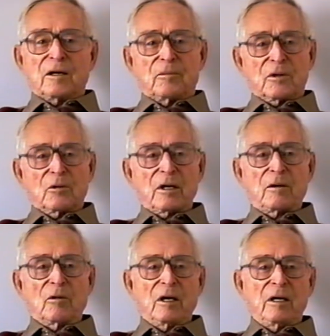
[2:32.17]
but
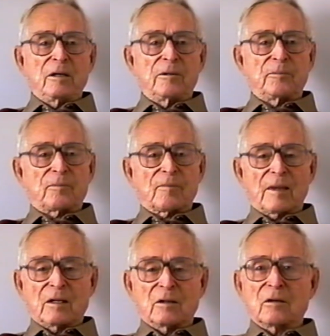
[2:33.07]
anyway,
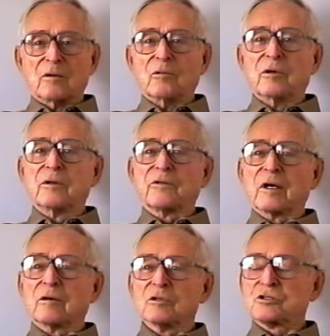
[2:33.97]
the
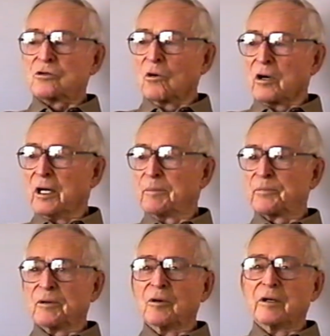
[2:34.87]
thing was torn up,
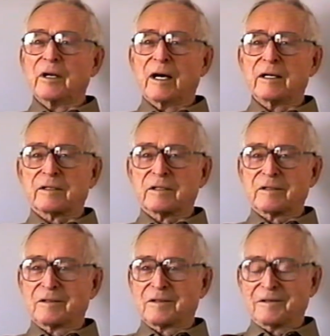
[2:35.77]
and one night
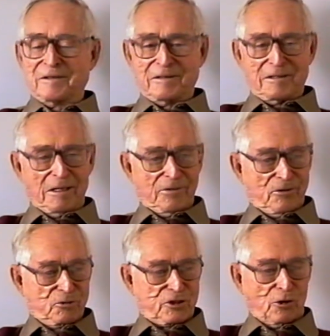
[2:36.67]

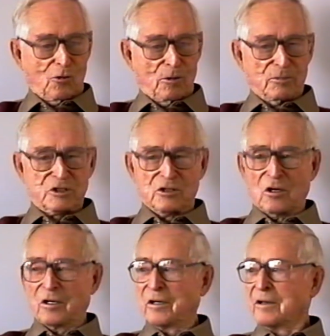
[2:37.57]
the storm
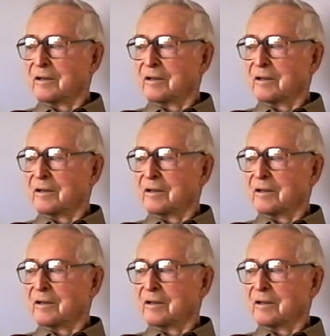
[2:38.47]
started.